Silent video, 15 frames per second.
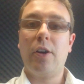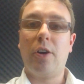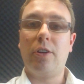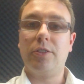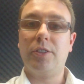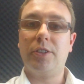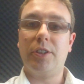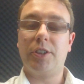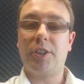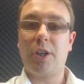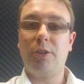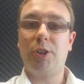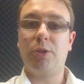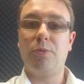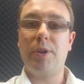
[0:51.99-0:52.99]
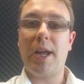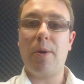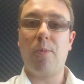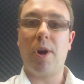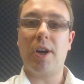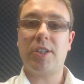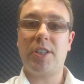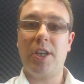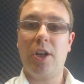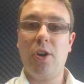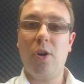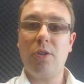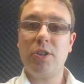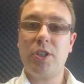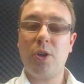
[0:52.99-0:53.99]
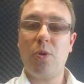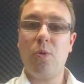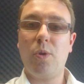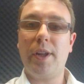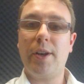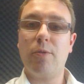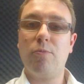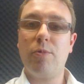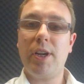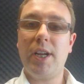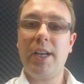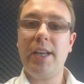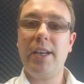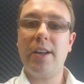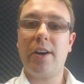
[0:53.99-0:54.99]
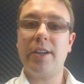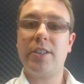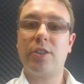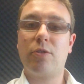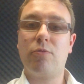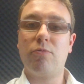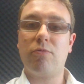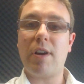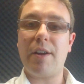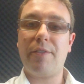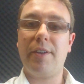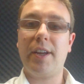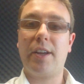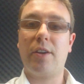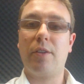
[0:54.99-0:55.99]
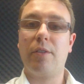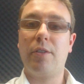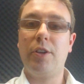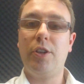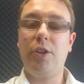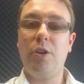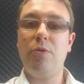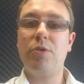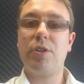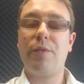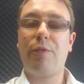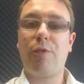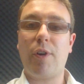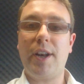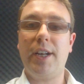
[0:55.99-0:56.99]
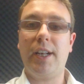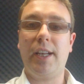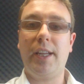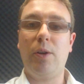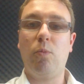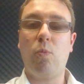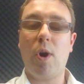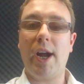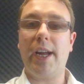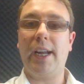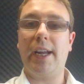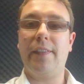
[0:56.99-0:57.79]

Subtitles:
on the social networks, and it logs it all in a really nice graphic, user-friendly way.